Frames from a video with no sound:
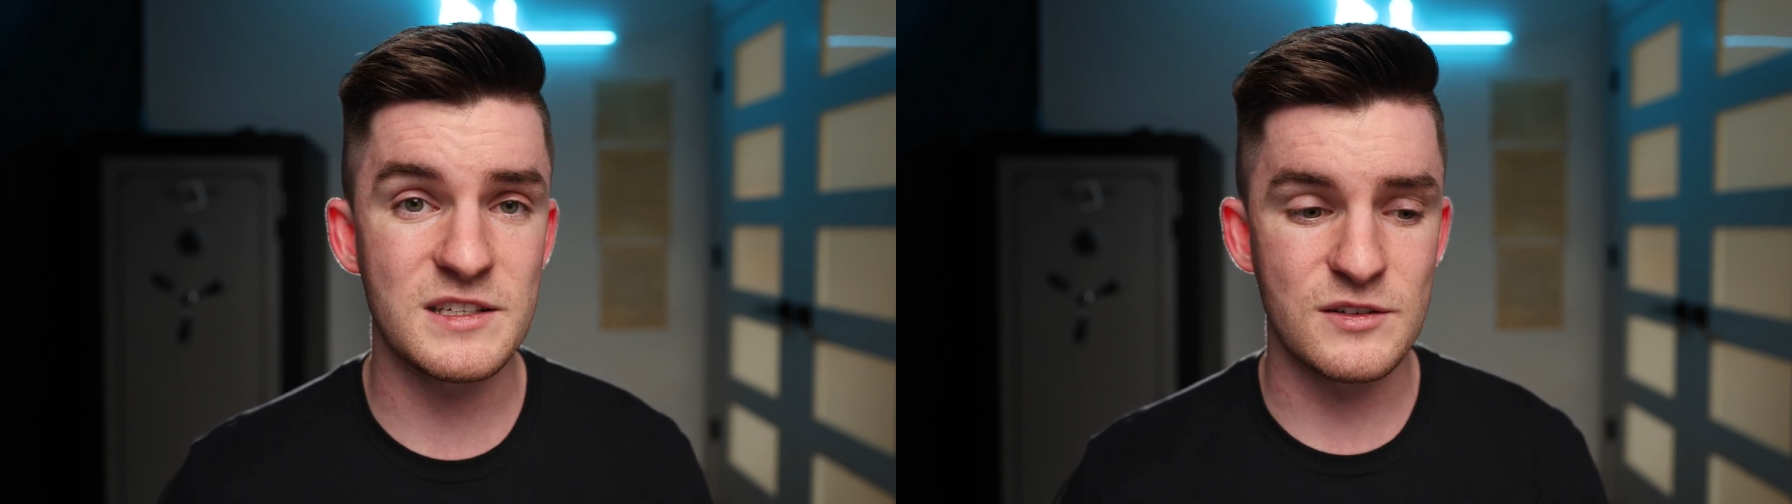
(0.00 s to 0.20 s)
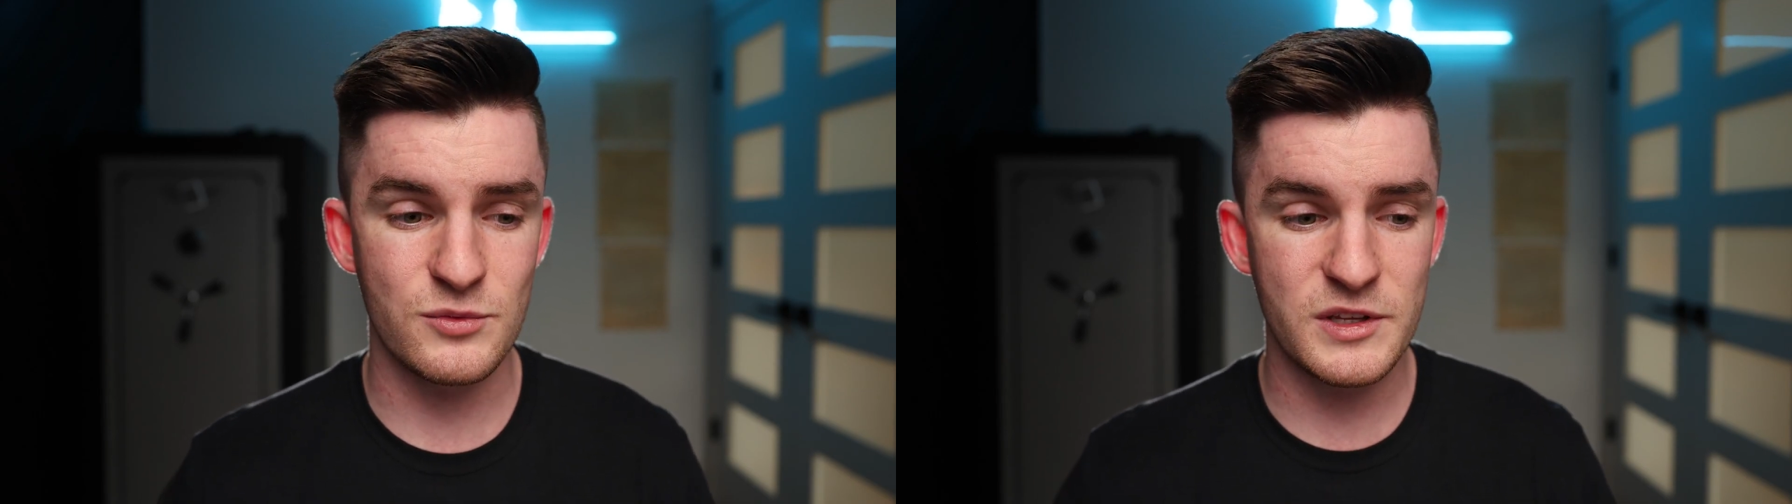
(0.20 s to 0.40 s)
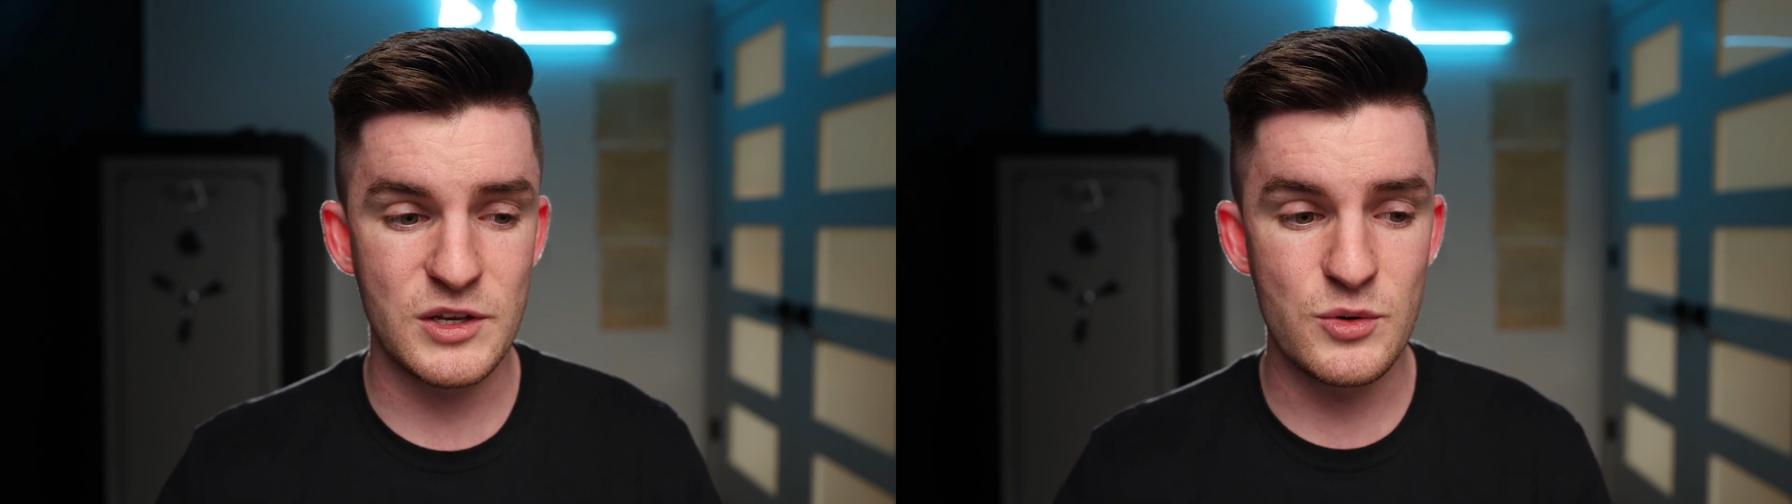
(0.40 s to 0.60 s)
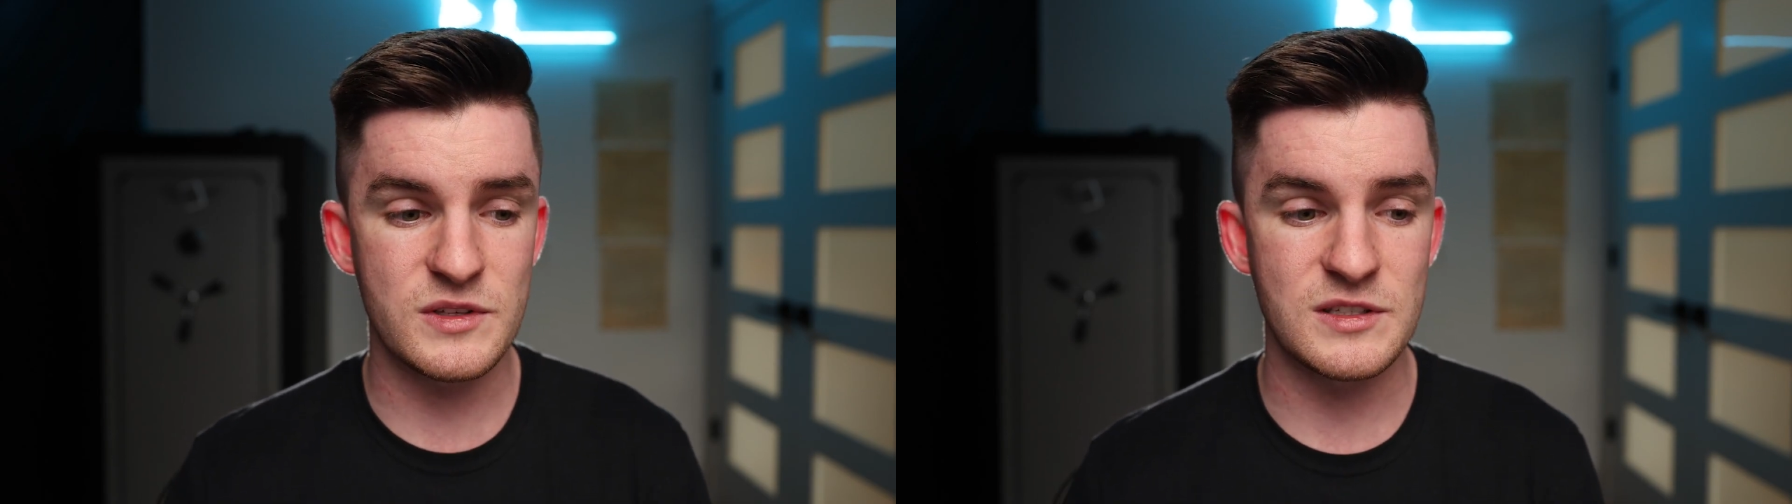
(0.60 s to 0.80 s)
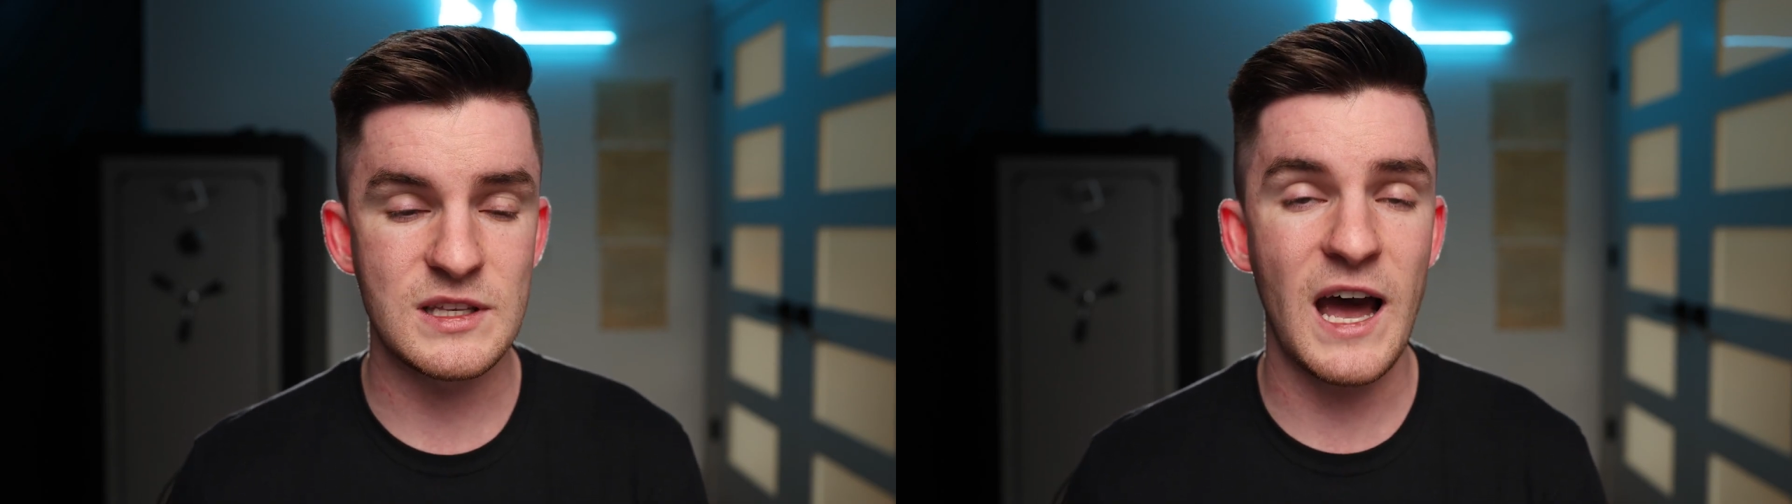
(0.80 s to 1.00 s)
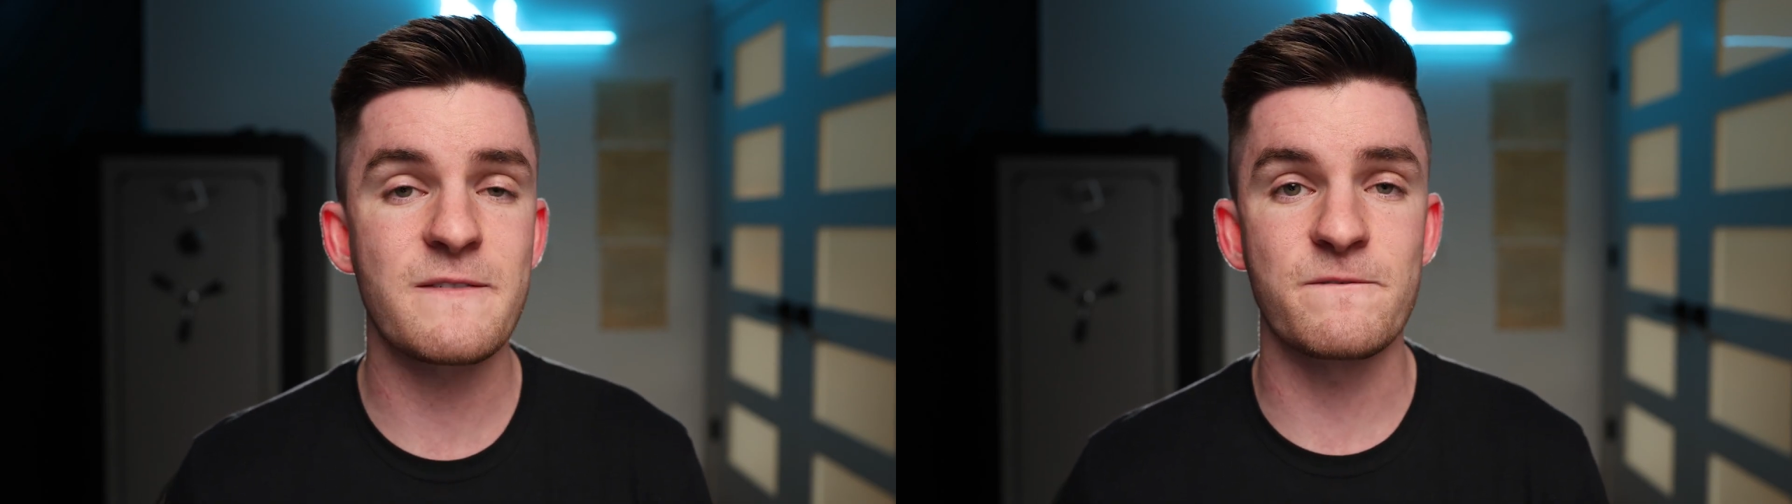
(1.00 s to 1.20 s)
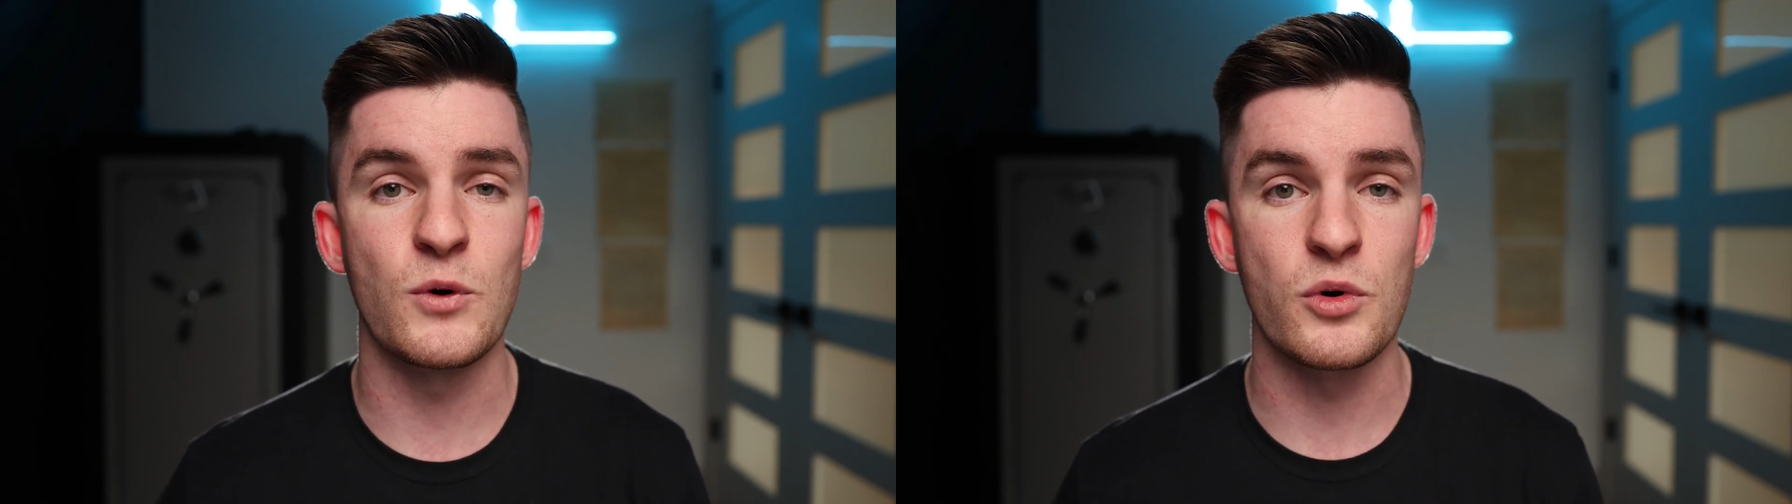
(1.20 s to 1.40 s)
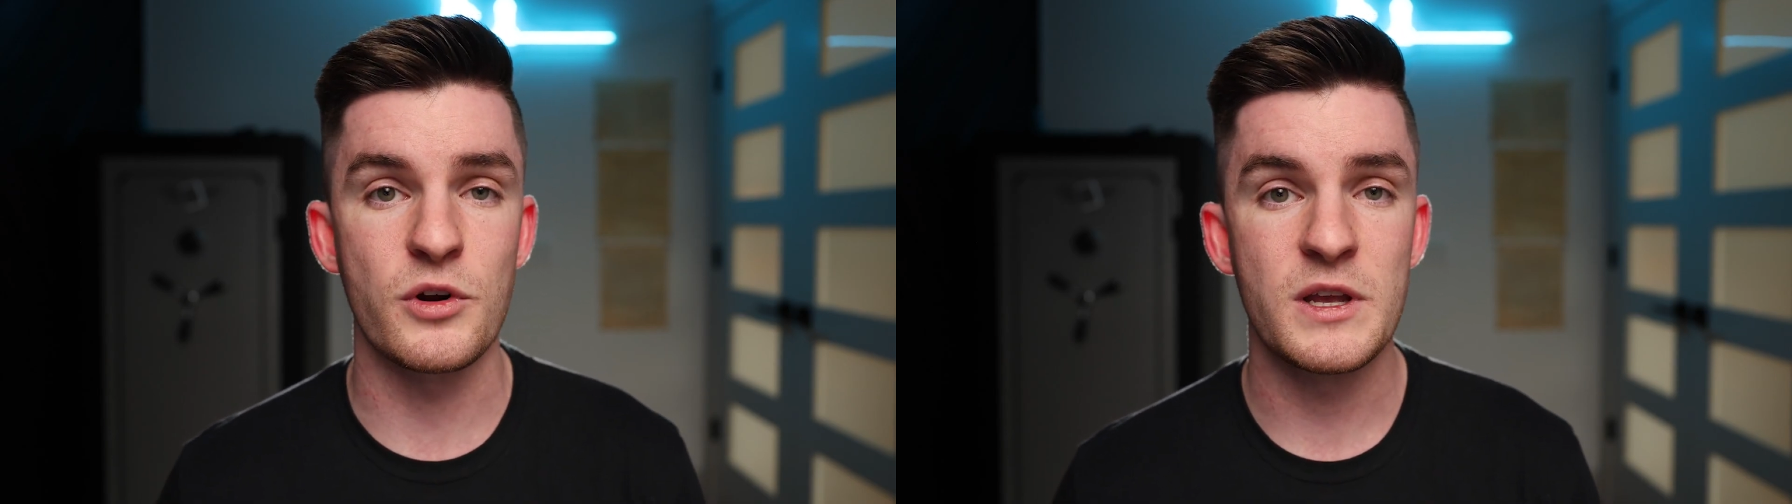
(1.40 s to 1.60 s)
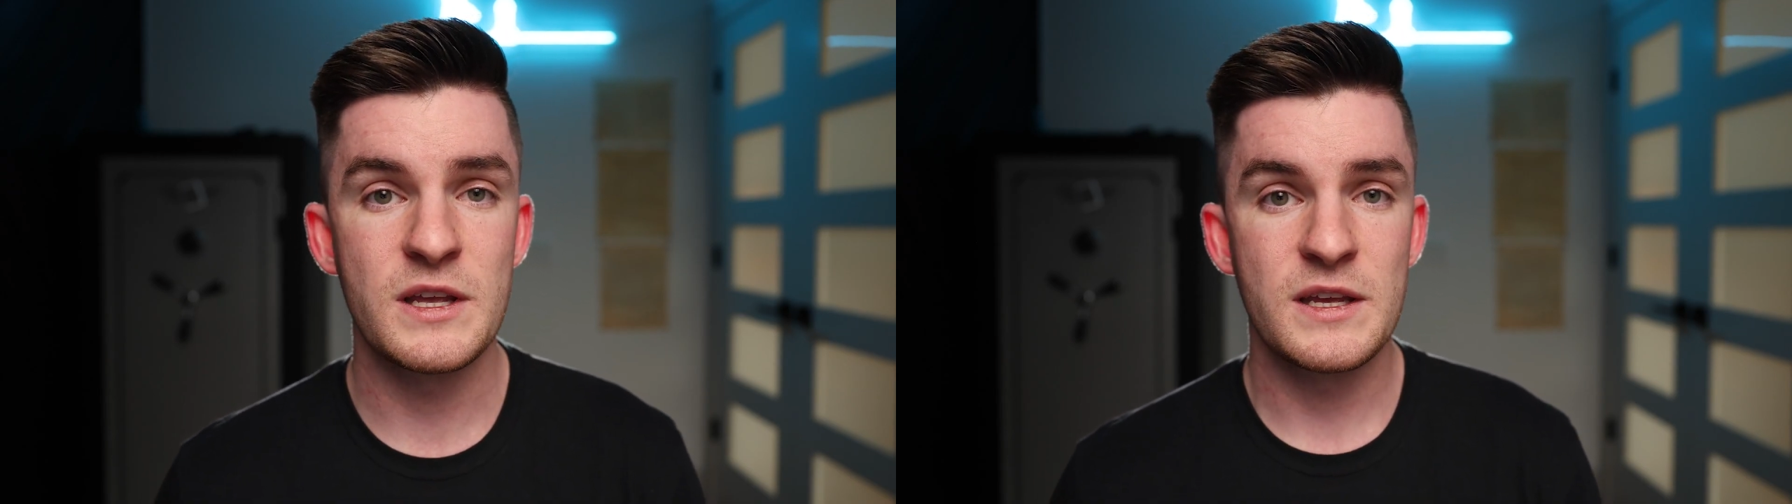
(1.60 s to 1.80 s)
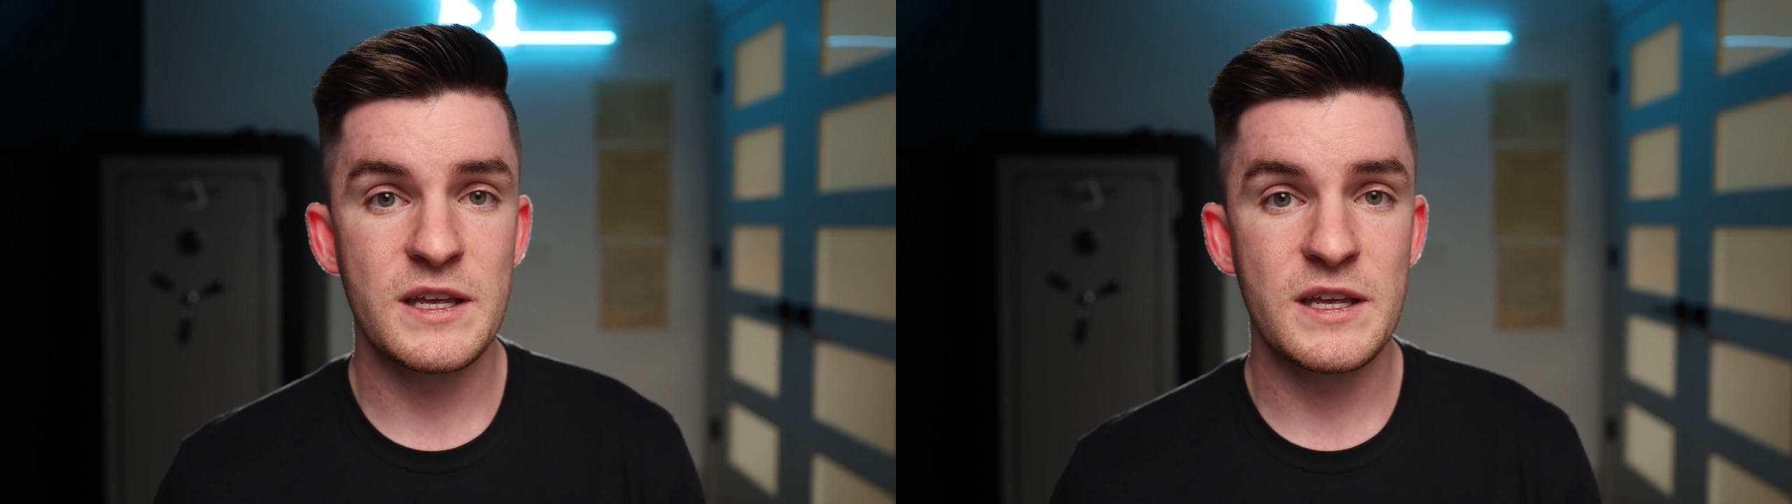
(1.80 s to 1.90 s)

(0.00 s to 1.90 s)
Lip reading: and really who it's not for,